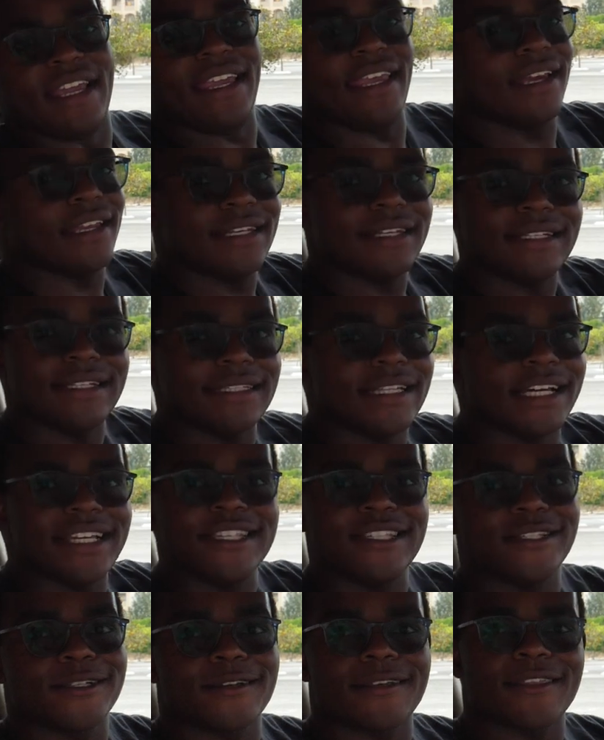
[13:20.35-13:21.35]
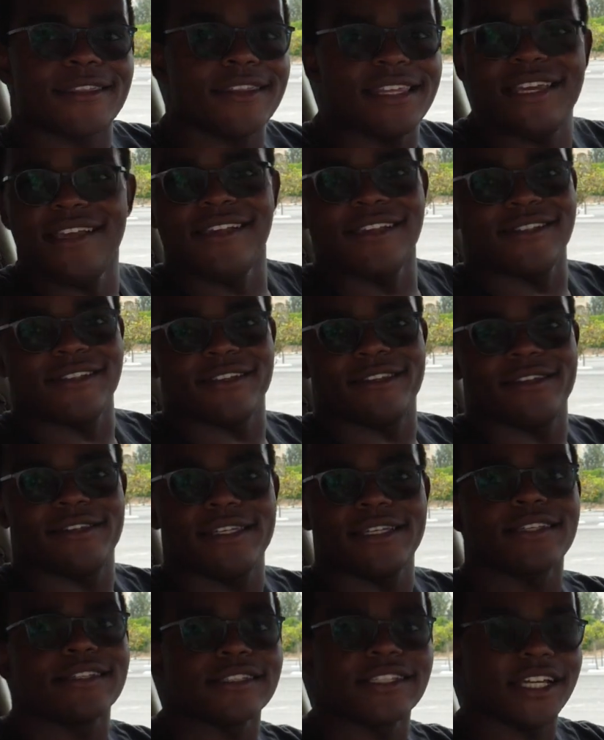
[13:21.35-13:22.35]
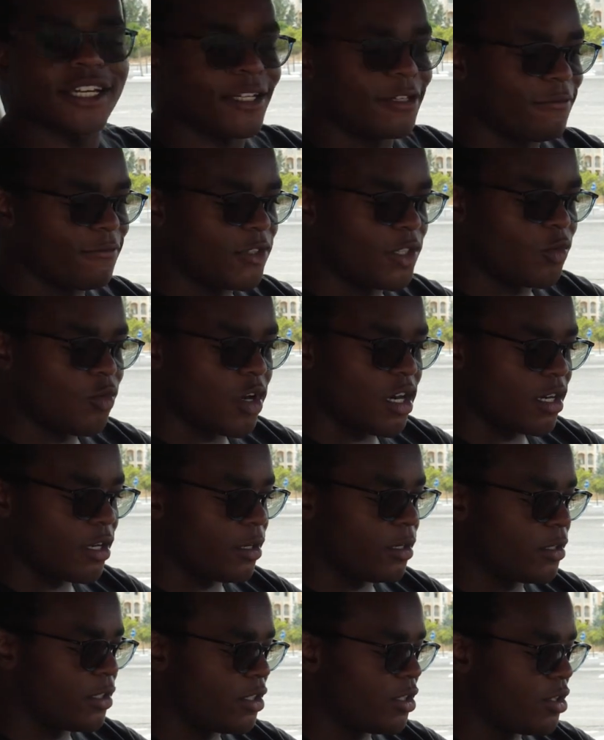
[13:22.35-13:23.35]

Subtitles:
get nicer things on this side of the water,